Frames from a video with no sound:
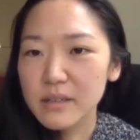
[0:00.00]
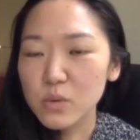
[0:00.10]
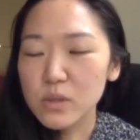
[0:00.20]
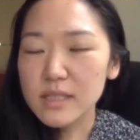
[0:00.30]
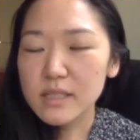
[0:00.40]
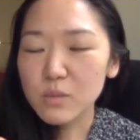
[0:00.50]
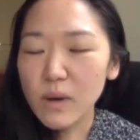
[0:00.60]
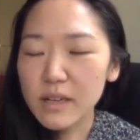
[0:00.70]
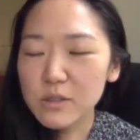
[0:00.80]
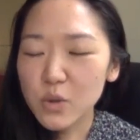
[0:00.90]
so this is
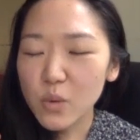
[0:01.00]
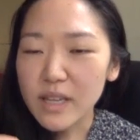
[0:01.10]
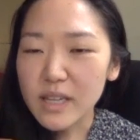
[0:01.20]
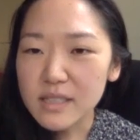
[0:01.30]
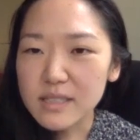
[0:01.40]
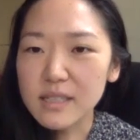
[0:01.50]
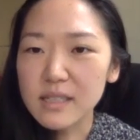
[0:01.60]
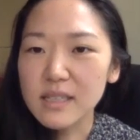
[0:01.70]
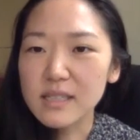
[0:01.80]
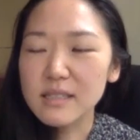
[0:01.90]
why it's so
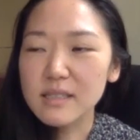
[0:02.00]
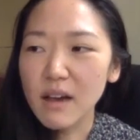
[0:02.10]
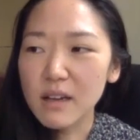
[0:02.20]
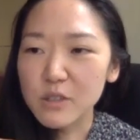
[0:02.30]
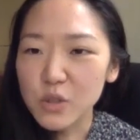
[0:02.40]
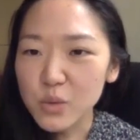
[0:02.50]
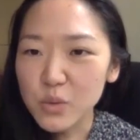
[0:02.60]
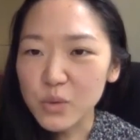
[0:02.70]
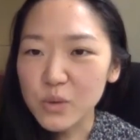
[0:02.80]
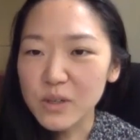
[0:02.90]
innocent it's not
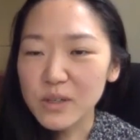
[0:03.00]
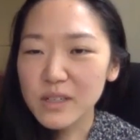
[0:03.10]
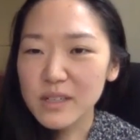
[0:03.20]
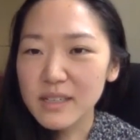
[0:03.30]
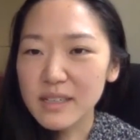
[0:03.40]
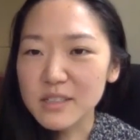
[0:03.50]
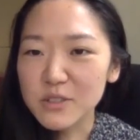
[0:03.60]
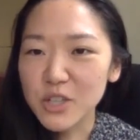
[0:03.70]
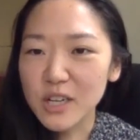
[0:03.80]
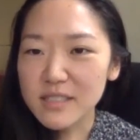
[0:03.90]
you it's
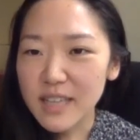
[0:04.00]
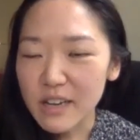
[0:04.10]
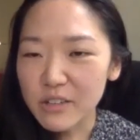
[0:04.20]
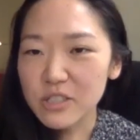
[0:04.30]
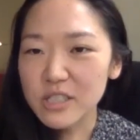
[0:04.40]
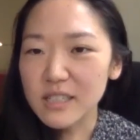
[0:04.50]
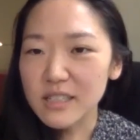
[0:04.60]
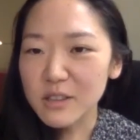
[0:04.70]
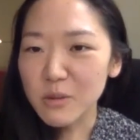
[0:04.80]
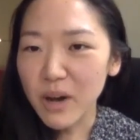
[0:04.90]
just energy
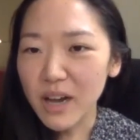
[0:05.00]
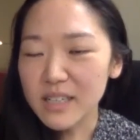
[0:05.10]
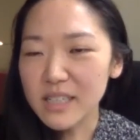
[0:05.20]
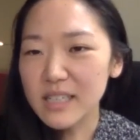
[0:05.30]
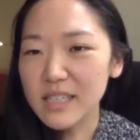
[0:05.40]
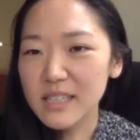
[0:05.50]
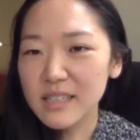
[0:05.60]
in the body